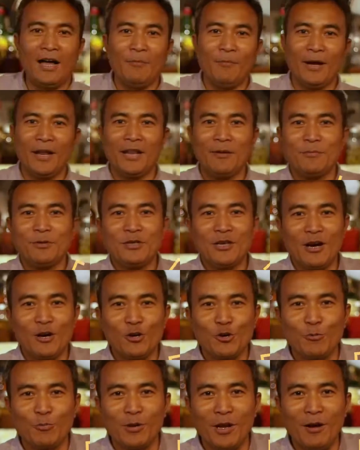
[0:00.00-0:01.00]
Hi, my name is
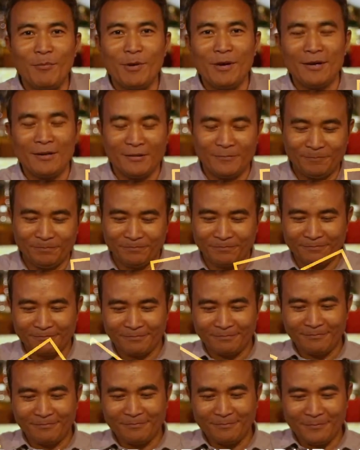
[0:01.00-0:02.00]
Yangdup Lama,
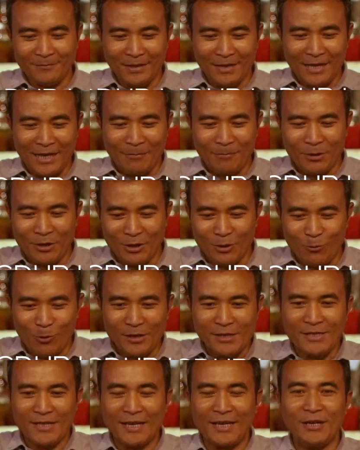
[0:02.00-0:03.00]
and I'm here
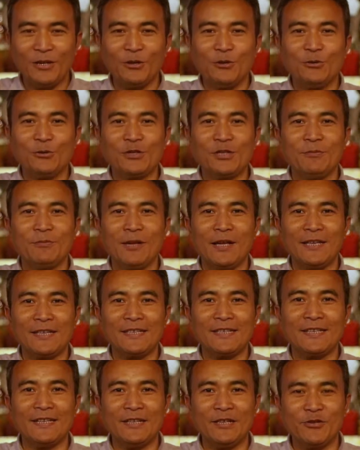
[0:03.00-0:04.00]
once again to do some
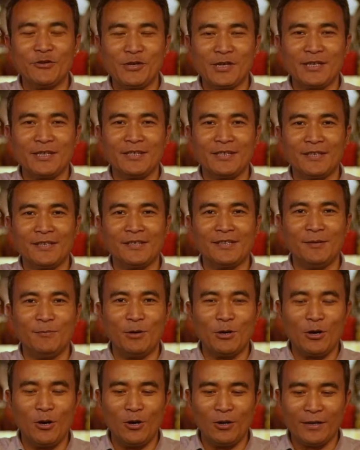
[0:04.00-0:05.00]
nice and interesting
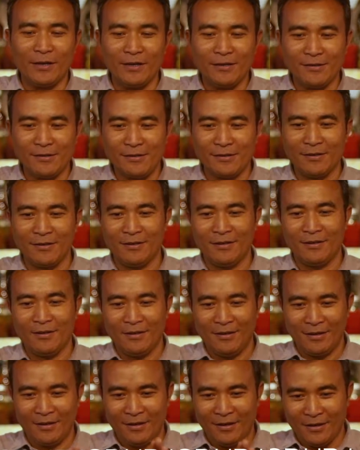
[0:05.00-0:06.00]
summer cocktails.
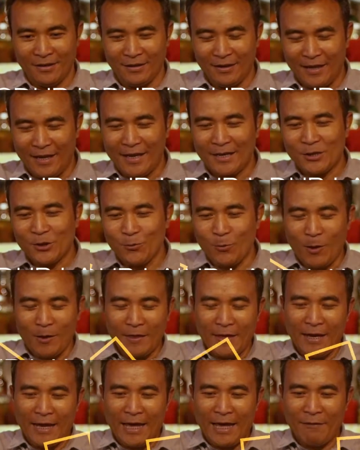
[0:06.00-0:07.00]
The next
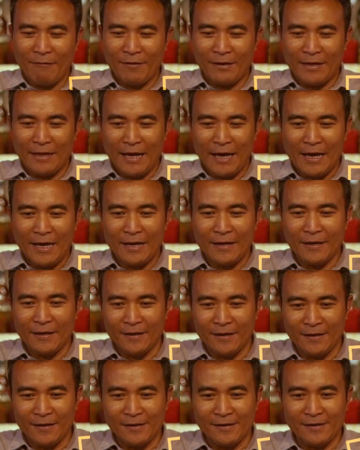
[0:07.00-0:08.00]
one that I have in line
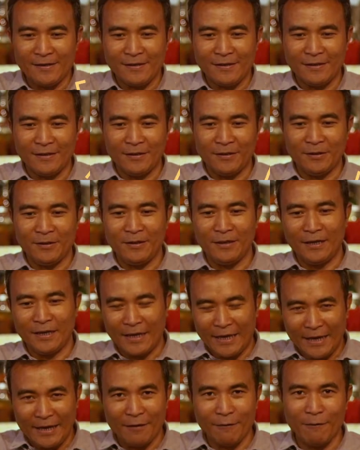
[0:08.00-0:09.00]
is
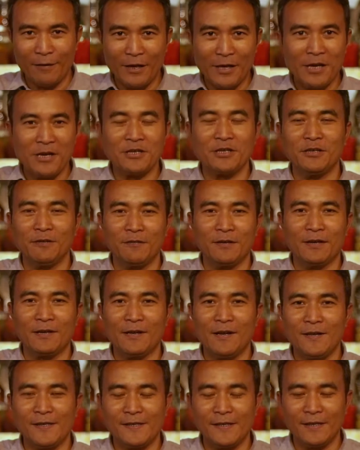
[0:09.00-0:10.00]
again a variation of the
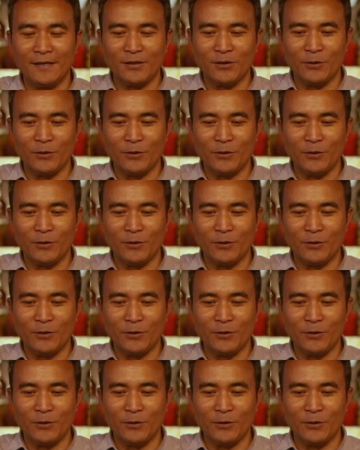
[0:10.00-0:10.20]
classic.